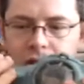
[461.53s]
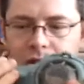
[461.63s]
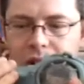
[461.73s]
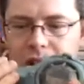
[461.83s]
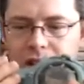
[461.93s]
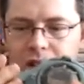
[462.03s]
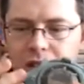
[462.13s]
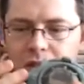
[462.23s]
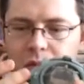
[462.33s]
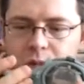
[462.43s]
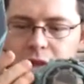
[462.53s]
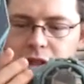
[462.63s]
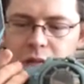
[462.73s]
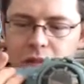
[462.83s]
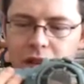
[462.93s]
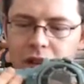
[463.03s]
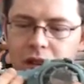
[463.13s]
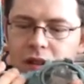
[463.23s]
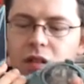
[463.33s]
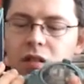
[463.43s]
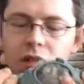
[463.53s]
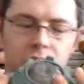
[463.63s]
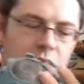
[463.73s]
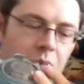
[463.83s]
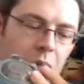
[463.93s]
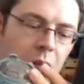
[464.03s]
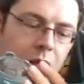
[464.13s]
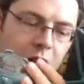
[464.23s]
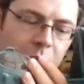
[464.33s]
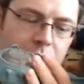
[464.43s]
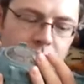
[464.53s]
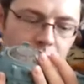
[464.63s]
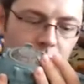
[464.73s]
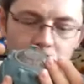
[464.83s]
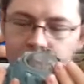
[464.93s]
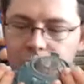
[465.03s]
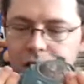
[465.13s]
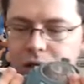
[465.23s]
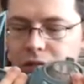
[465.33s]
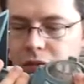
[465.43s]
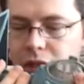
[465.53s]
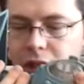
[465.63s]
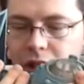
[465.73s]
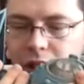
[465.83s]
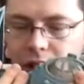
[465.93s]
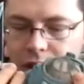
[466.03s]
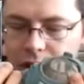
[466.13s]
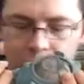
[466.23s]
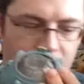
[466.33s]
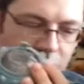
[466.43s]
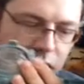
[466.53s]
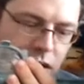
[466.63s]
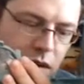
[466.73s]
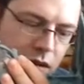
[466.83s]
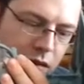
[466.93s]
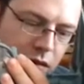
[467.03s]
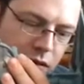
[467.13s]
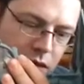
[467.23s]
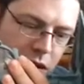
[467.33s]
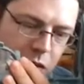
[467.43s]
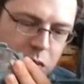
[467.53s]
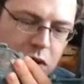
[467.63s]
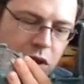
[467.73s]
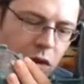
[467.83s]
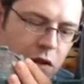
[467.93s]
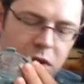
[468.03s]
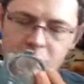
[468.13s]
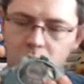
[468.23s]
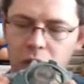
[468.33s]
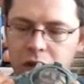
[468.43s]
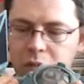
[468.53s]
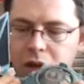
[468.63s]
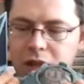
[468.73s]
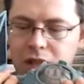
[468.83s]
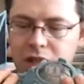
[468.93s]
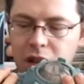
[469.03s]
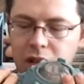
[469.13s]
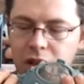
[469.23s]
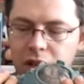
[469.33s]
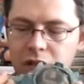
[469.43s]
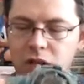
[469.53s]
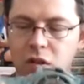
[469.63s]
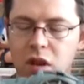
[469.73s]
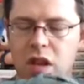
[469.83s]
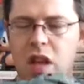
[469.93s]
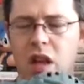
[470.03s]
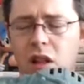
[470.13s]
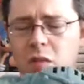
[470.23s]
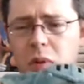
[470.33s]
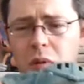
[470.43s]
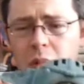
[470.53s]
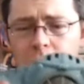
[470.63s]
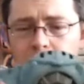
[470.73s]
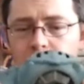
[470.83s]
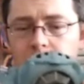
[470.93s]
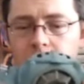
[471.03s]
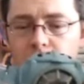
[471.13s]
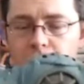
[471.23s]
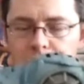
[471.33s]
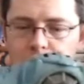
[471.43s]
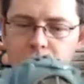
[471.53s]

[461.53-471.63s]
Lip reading: So I'm guessing there must be something damaged on one end. One of the little must be something that's meant to hold it in place. It's not there, so I just probably put a bit of glue in it.